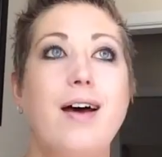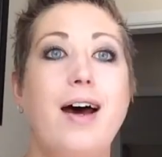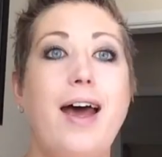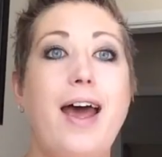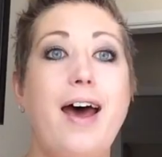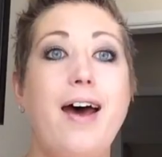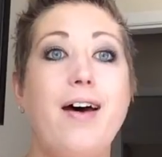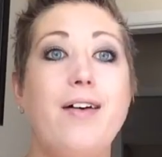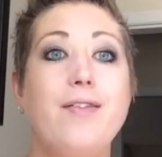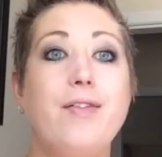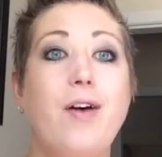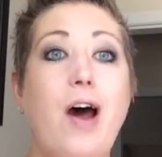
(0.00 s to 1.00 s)
I
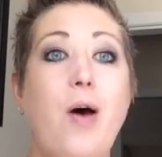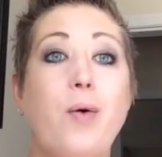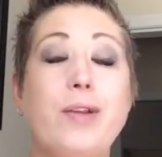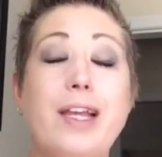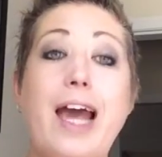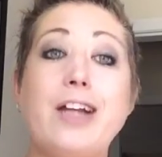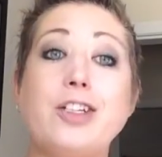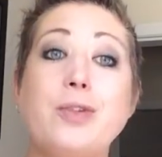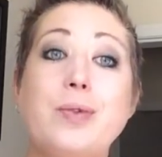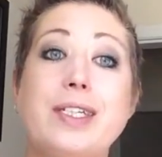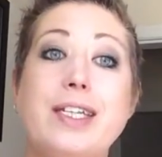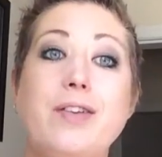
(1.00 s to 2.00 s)
have only actually
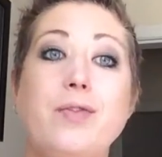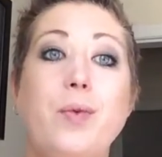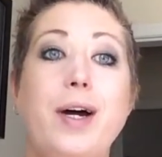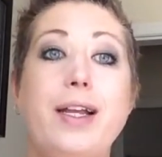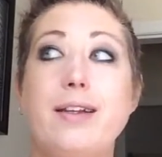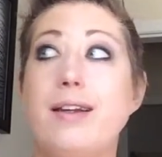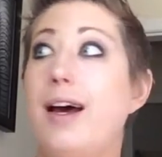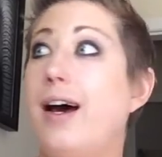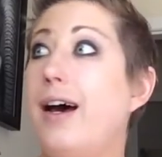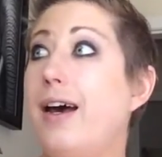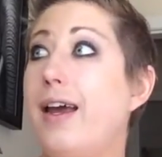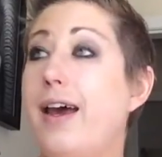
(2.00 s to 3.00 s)
received one.
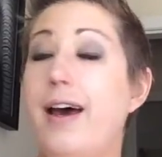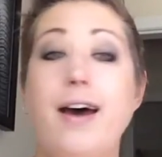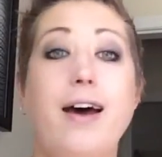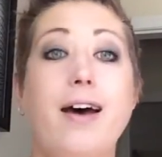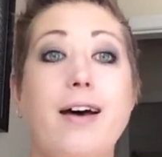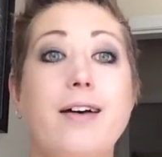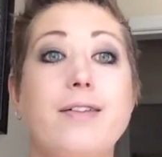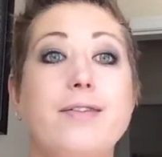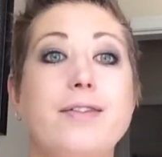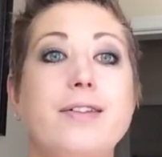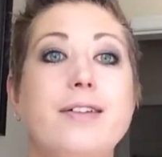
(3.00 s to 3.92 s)
I have